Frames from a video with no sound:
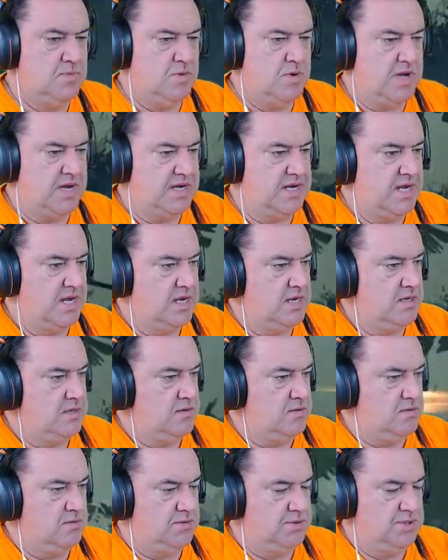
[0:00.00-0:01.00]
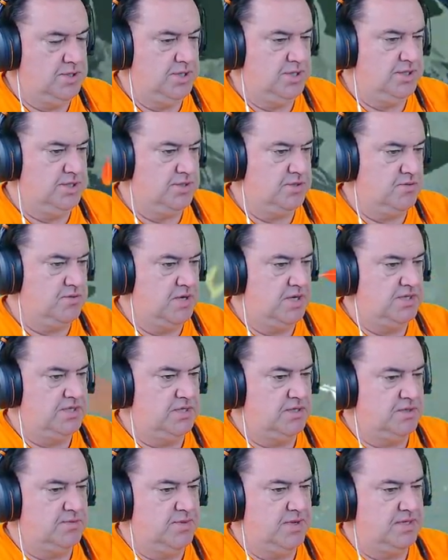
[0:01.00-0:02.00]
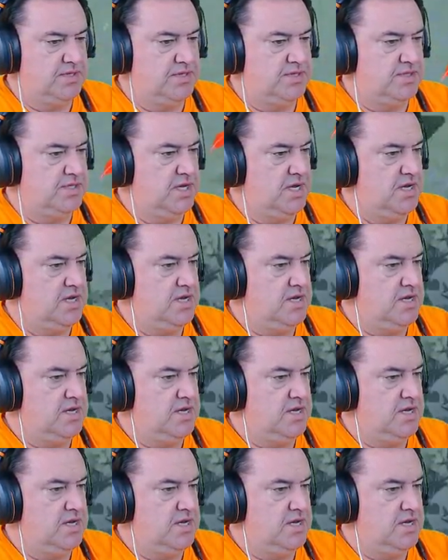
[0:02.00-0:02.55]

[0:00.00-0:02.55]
pocket. Christ, I was about to say.